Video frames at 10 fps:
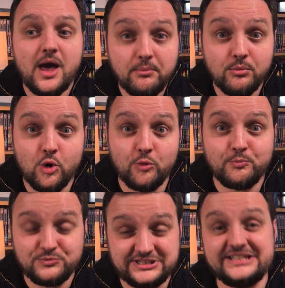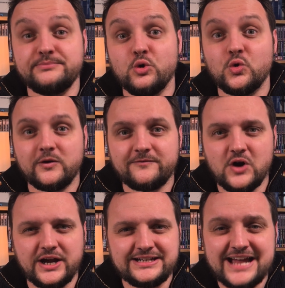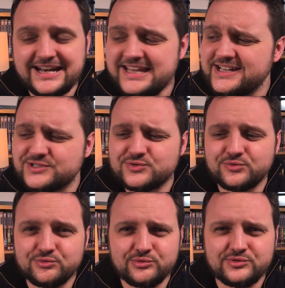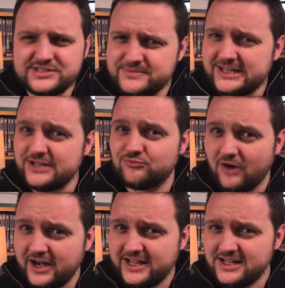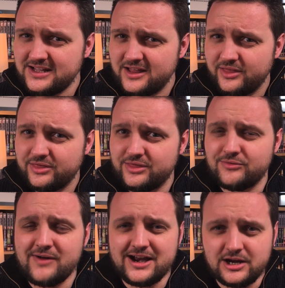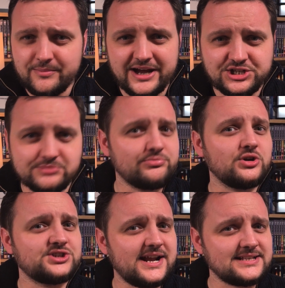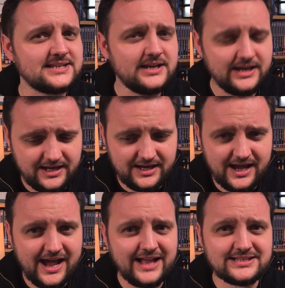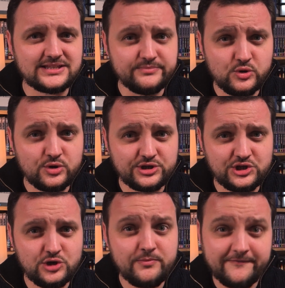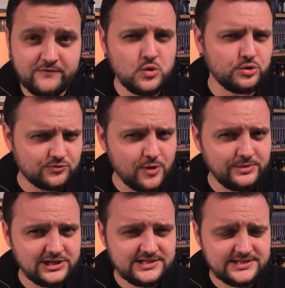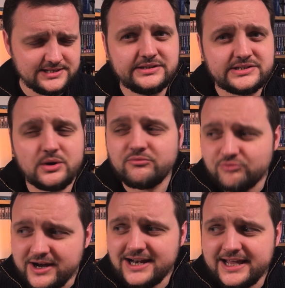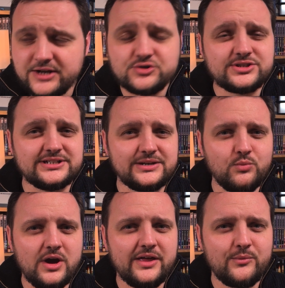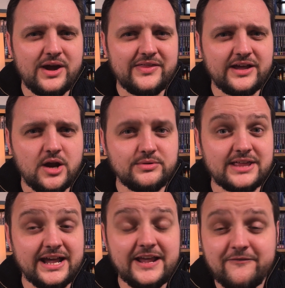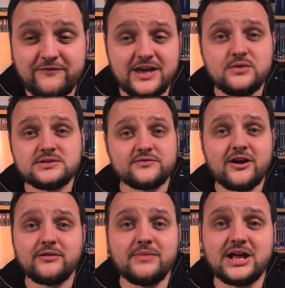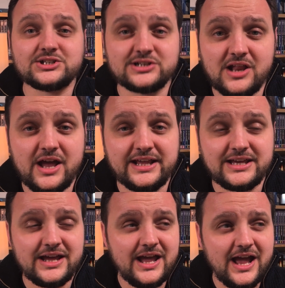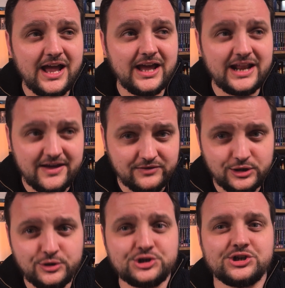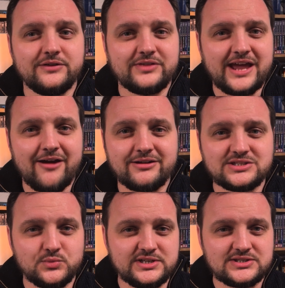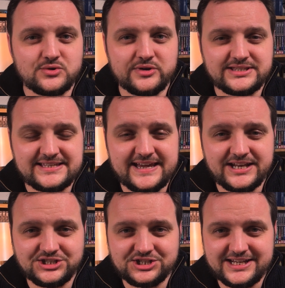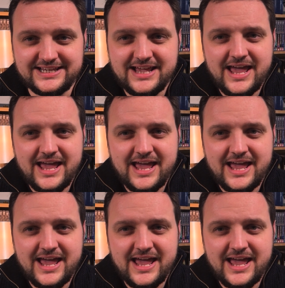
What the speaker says: more de-Borgified, and he is seemingly running the reclamation project at the Borg Cube for the Romulans. So I'm really interested in where they go with that. He feels very much like an evolution of the character we saw in TNG.